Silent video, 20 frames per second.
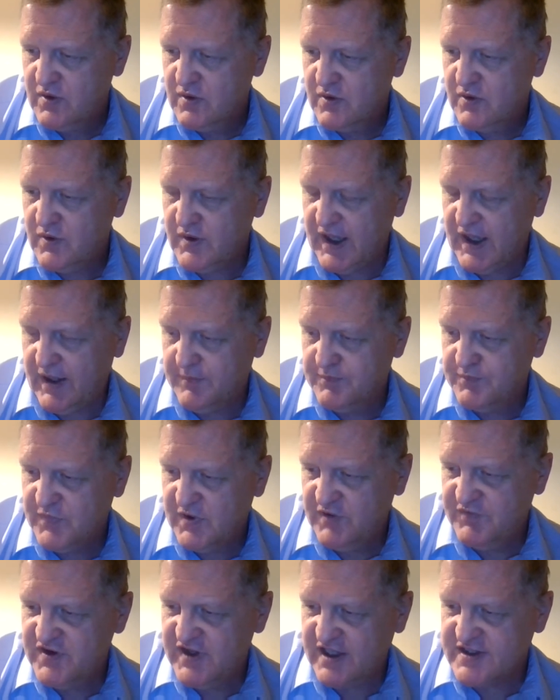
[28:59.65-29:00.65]
Okay,
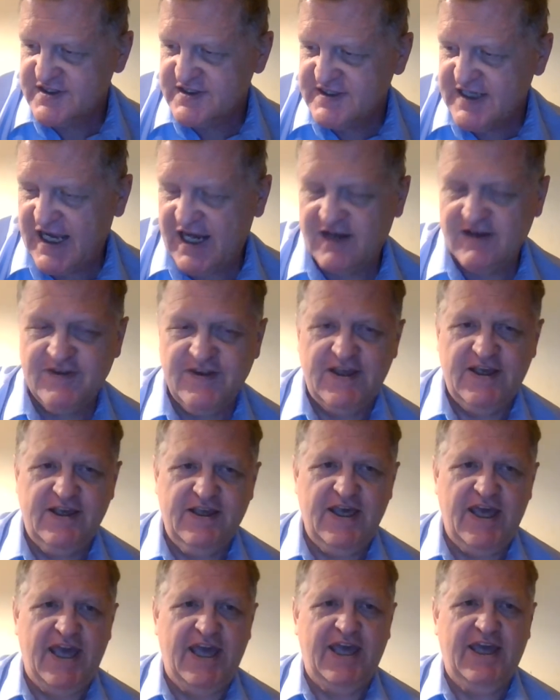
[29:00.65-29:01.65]
if you like this kind of thing,
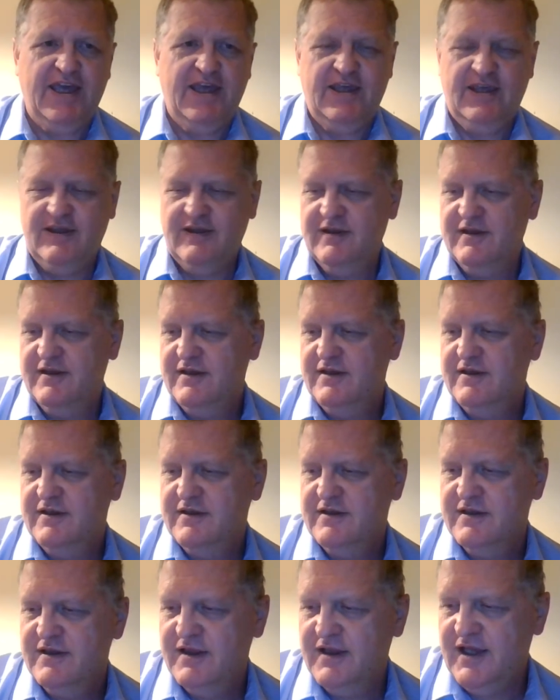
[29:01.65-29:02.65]
hey,
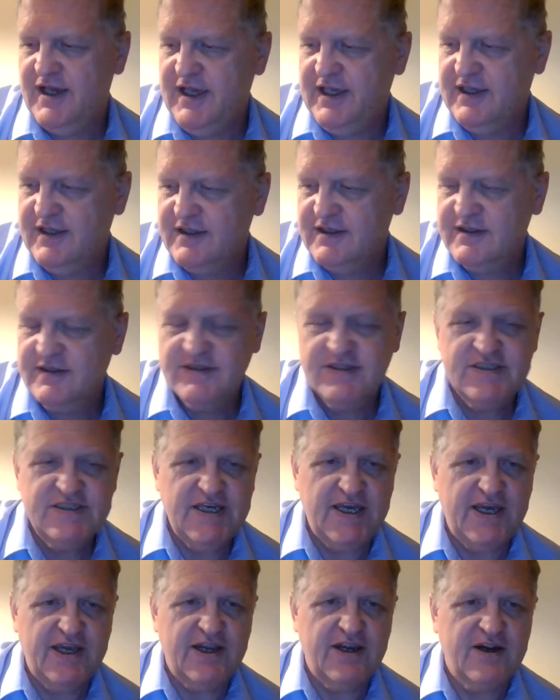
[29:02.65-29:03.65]
like,
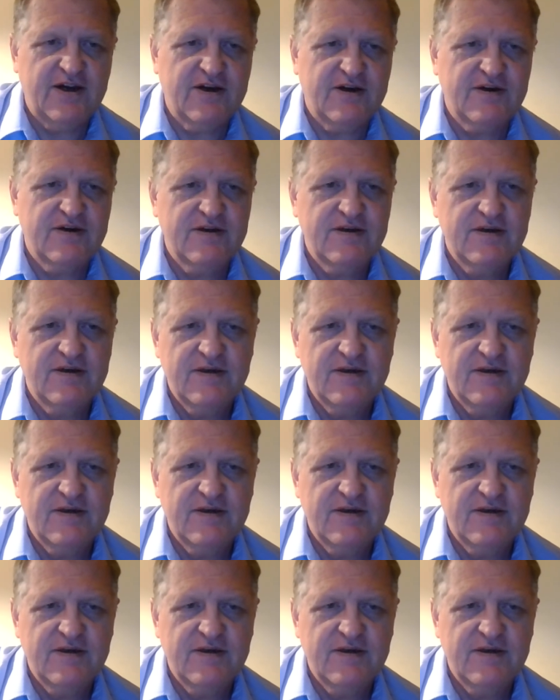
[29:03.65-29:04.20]
share,